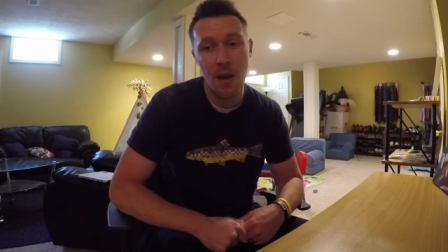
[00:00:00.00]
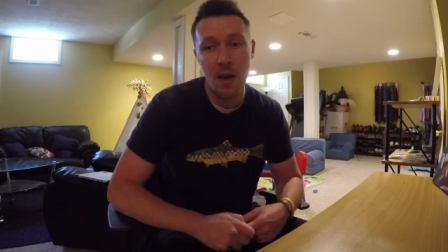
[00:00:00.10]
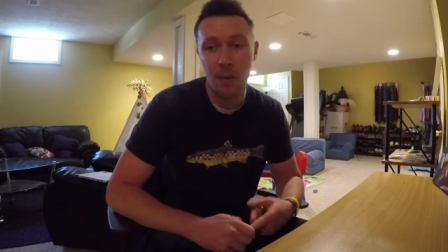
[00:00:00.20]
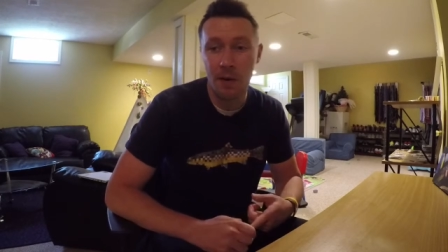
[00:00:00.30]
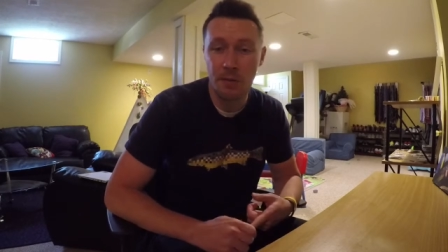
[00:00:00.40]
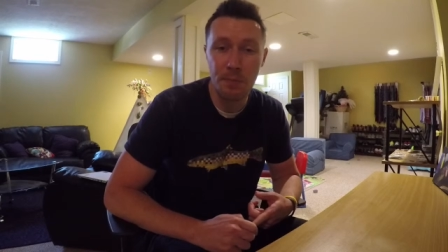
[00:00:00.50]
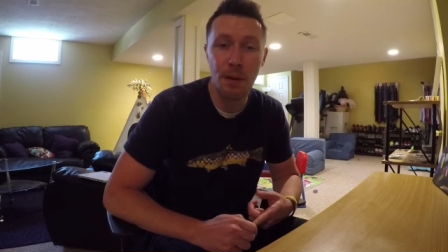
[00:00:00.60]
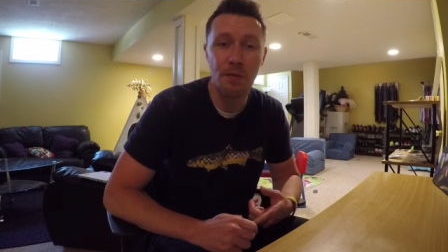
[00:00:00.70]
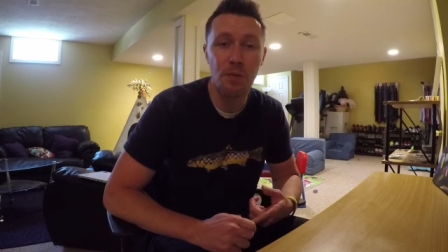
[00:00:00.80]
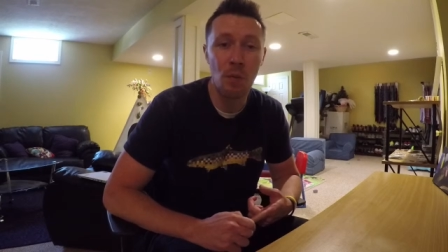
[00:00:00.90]
when it was
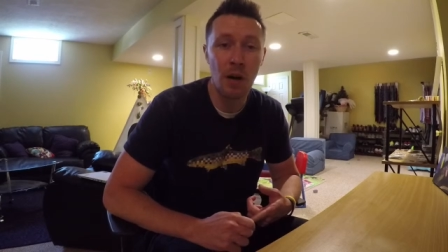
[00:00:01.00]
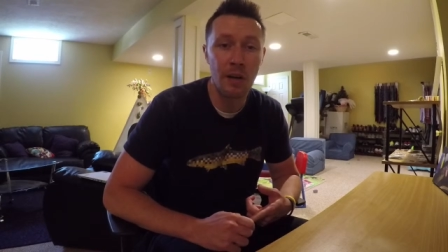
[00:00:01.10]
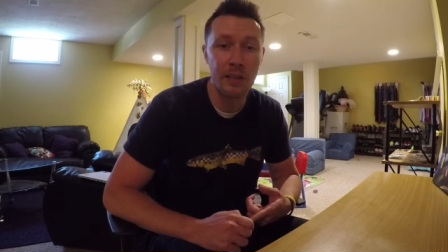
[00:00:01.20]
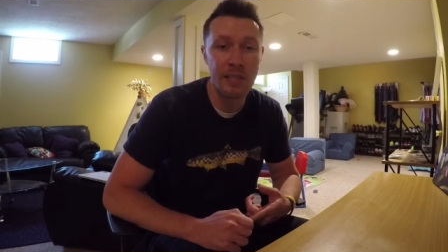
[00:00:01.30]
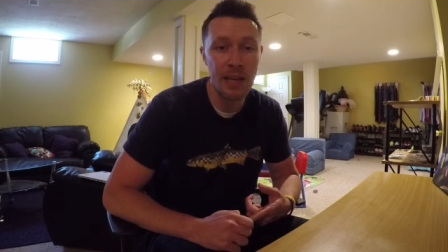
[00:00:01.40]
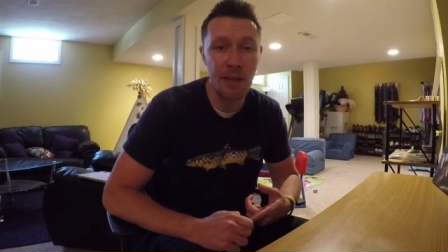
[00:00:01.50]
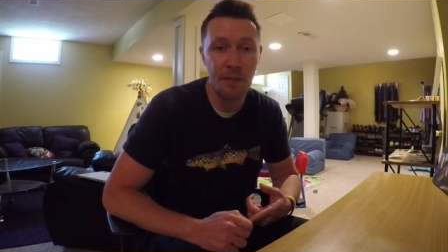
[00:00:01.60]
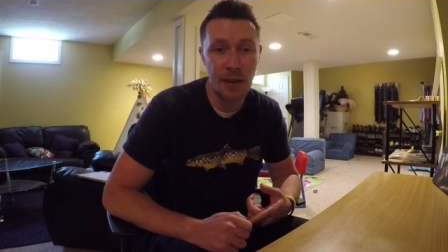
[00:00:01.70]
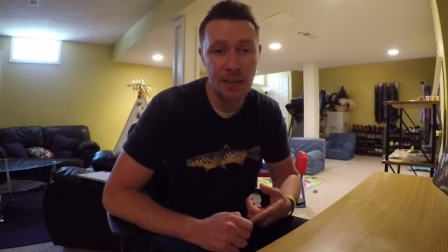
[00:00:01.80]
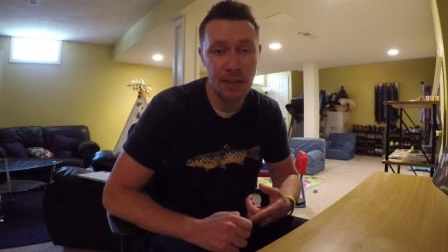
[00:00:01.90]
above 400
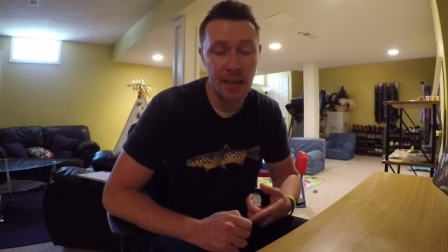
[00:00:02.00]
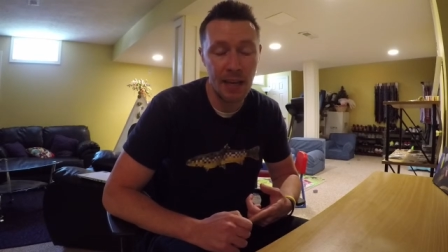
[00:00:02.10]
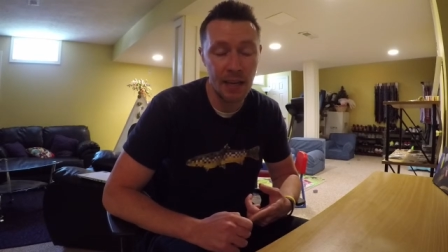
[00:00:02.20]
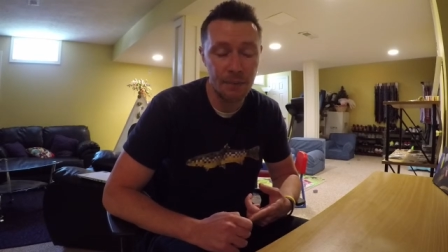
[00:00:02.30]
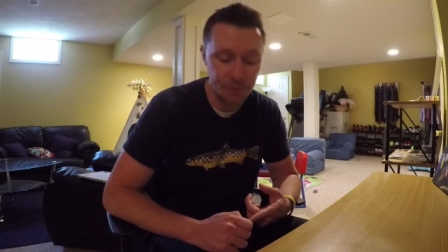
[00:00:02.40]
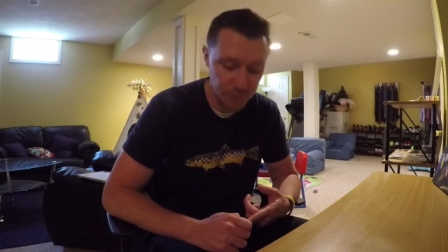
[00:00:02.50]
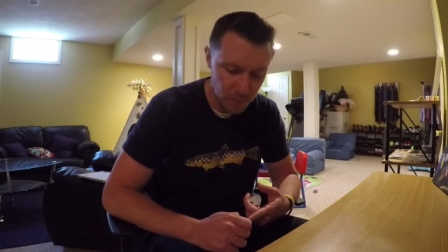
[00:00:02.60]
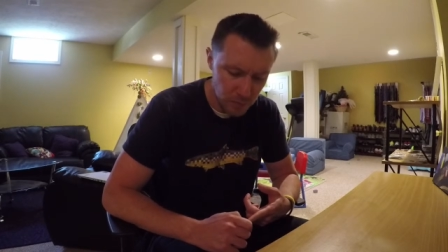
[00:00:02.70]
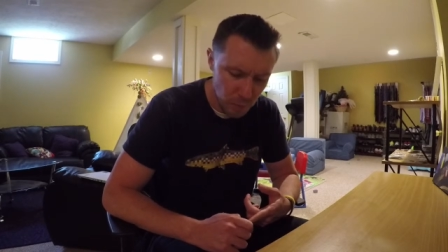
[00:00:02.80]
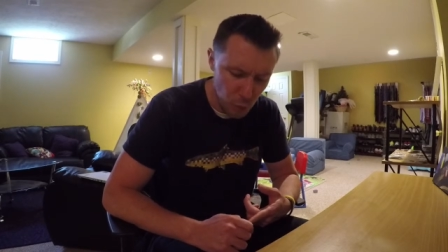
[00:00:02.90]
CFS in
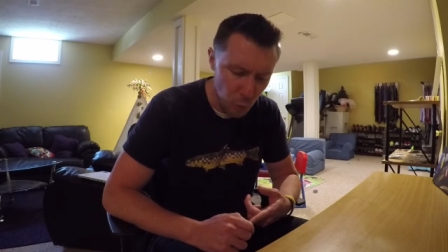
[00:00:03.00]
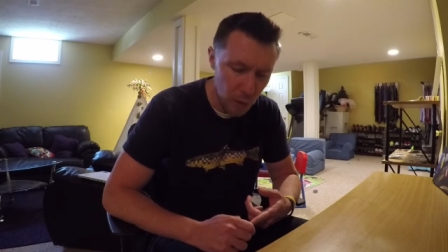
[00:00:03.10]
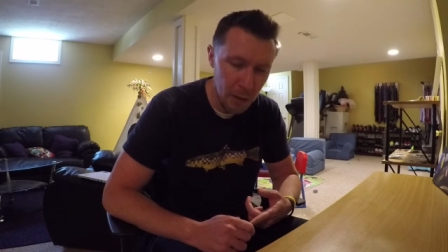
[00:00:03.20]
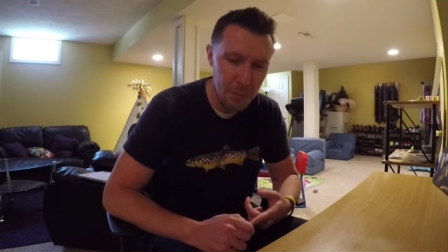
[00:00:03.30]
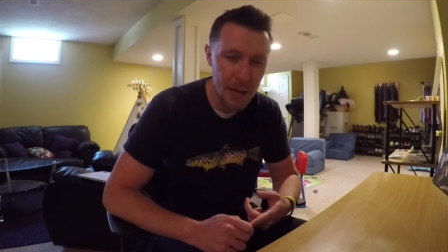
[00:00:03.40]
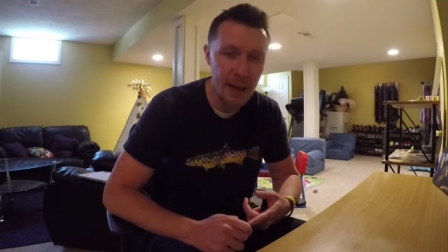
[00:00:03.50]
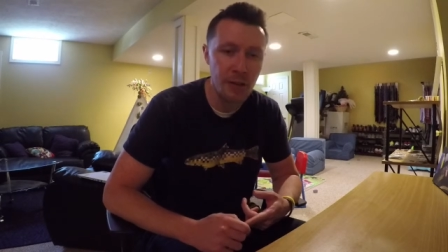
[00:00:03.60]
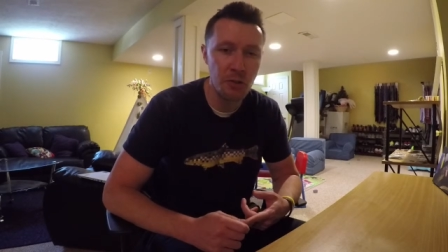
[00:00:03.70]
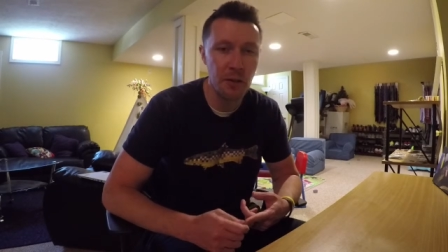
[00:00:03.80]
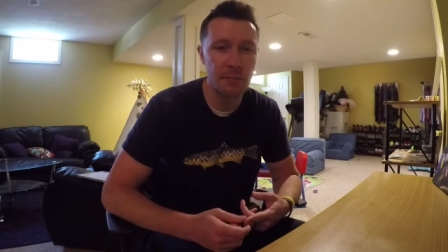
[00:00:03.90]
one of the PA
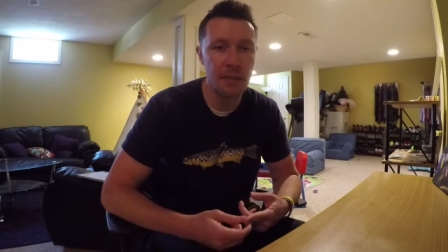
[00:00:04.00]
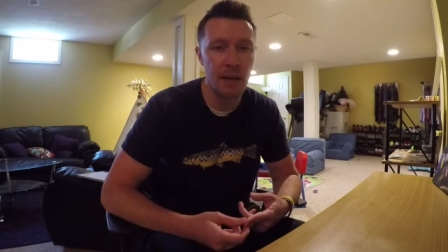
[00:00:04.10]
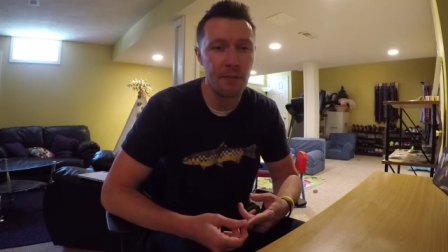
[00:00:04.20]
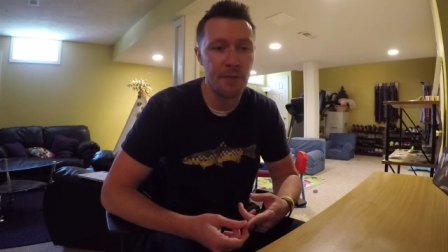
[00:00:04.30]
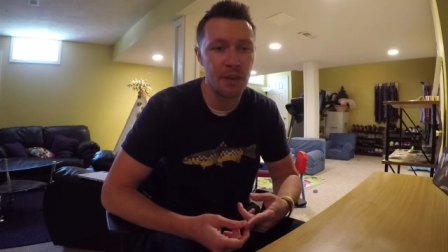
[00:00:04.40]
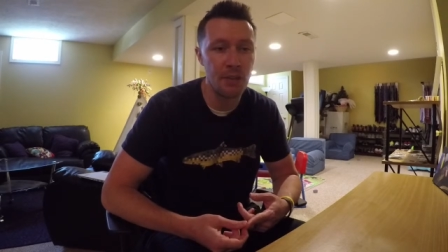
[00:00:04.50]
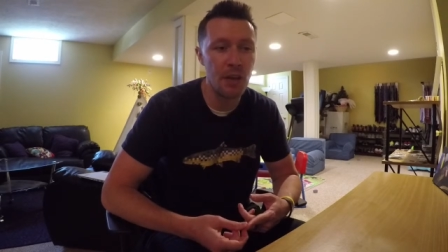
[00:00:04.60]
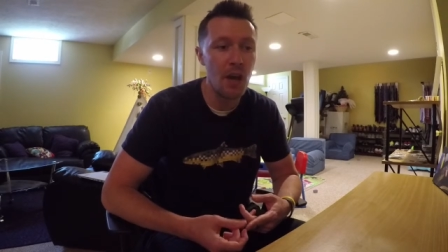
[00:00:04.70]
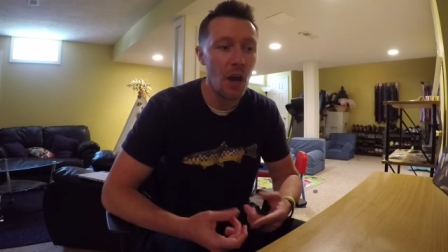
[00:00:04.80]
streams that I fished.